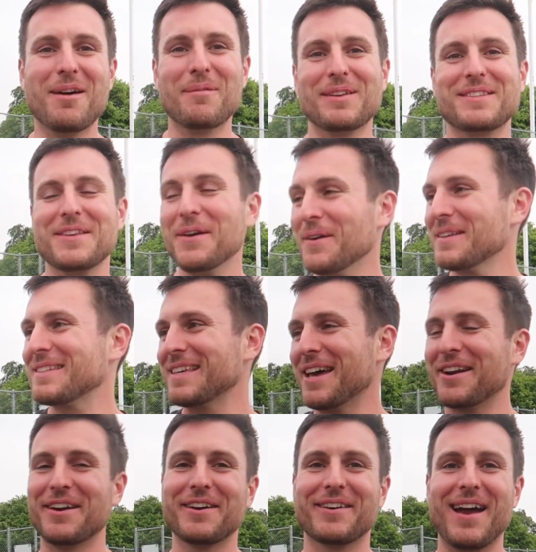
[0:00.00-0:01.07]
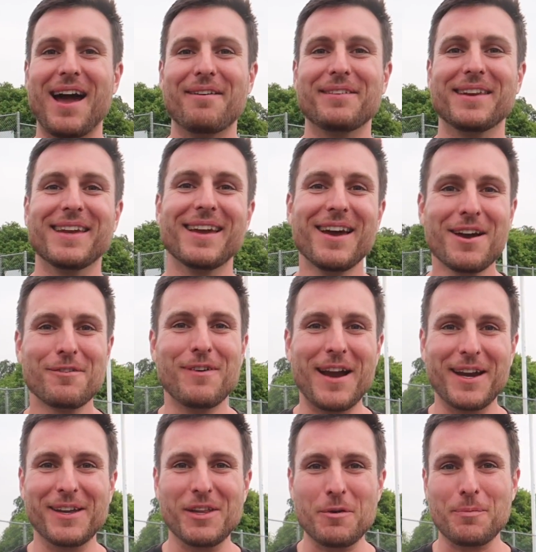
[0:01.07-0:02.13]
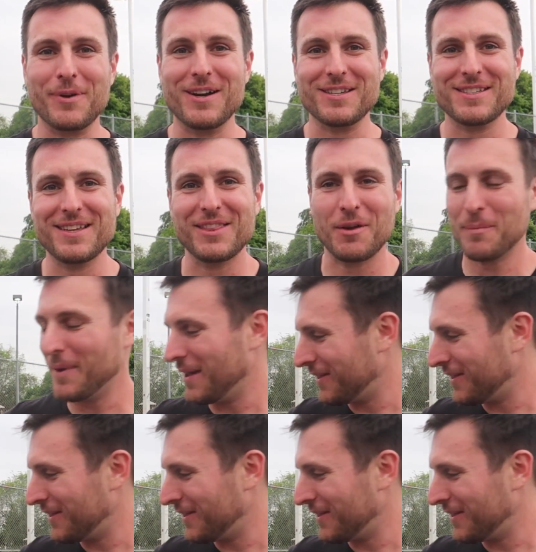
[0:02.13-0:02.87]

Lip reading: Number 2 is center of gravity. Regular person, they're